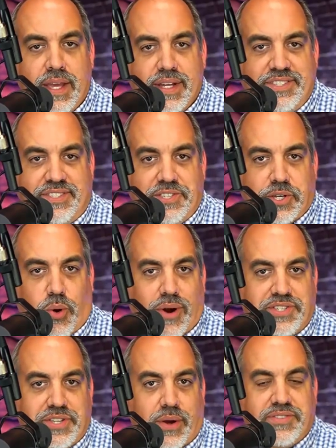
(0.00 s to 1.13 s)
And since, of
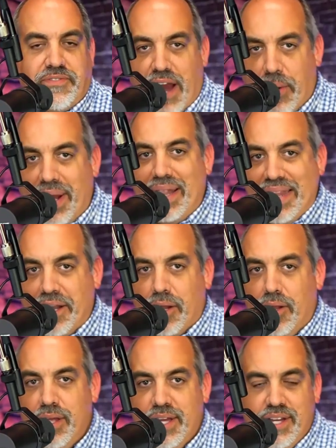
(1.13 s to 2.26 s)
course, there is very
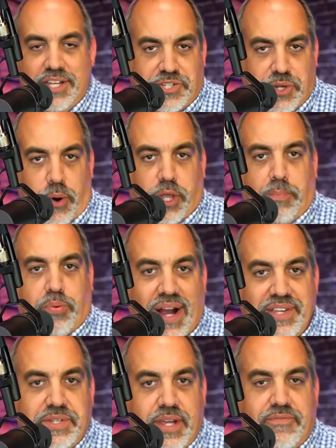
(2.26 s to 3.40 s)
little historical
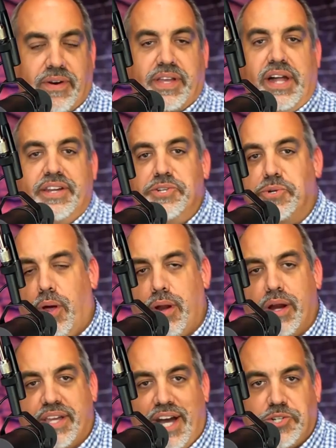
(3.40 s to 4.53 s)
precedent for gun control in
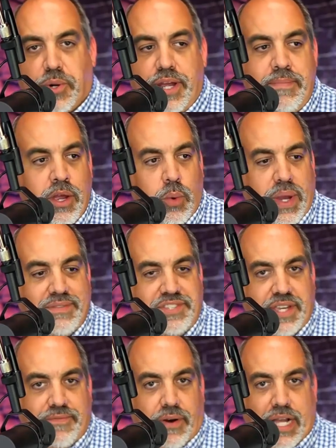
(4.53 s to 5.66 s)
our country, we have
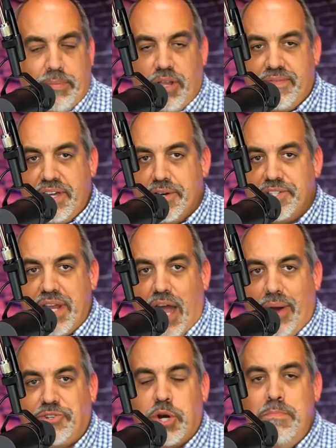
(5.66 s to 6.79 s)
seen for a couple of years now
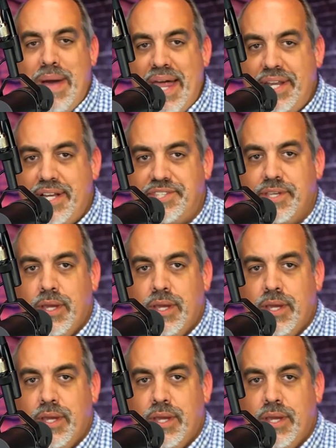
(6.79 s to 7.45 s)
a tremendous